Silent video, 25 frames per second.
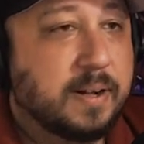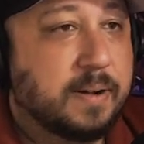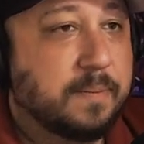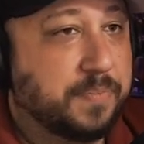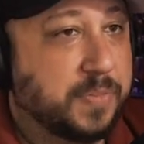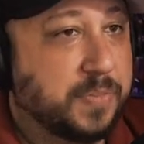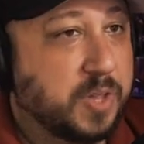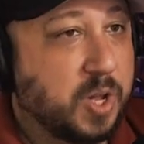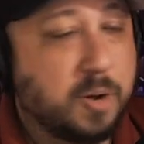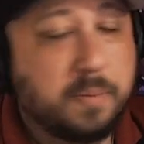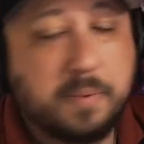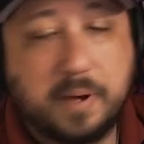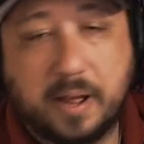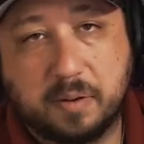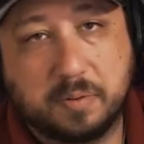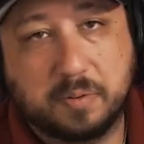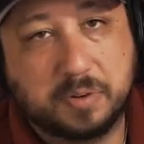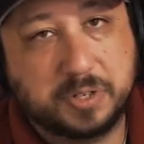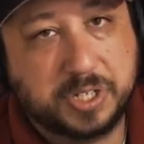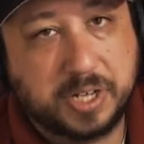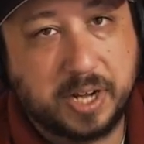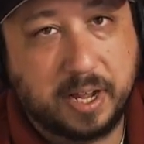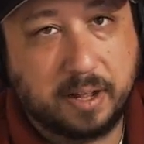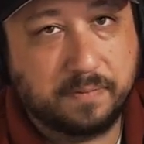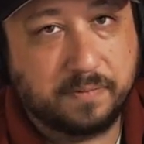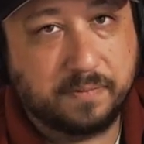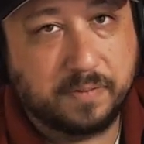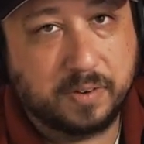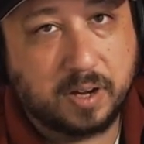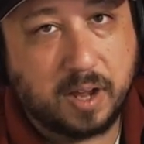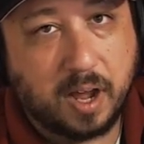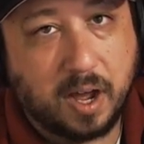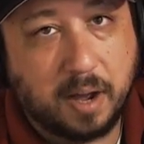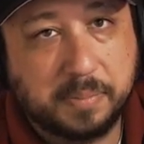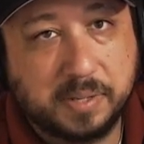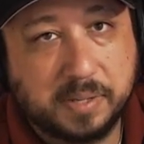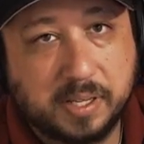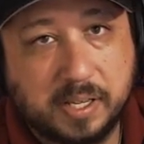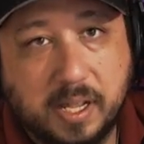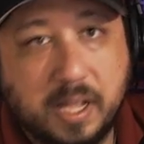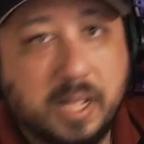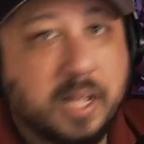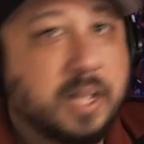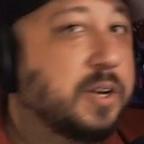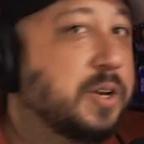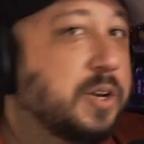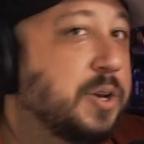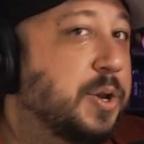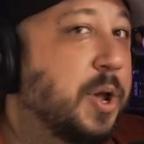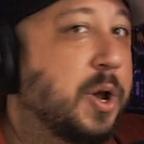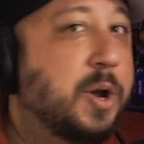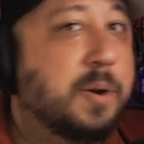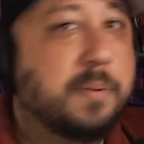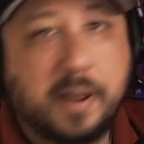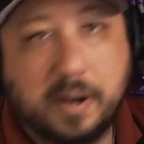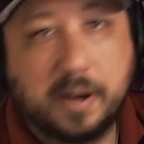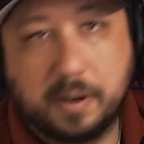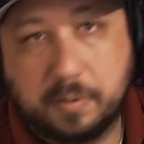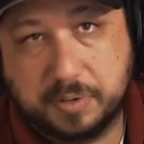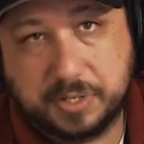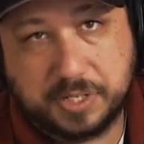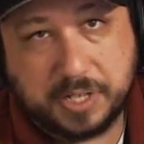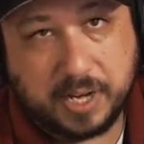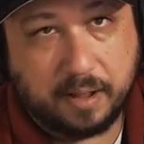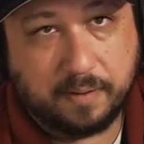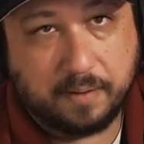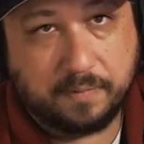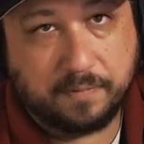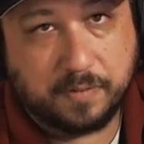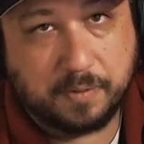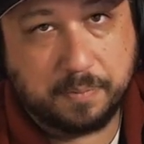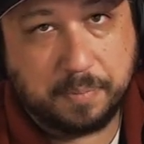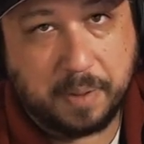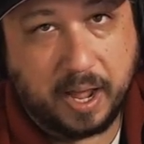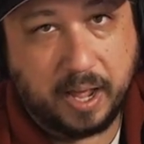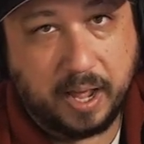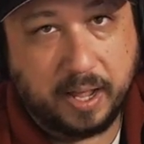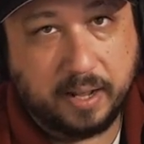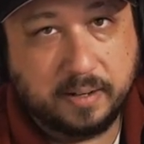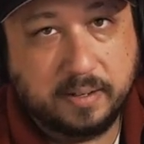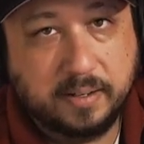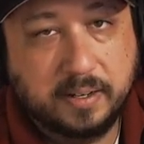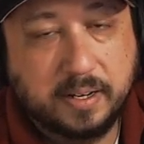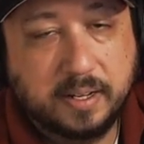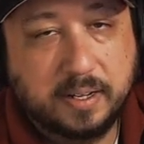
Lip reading: Nobody was shouting for Kamala. Nobody was shouting for Biden.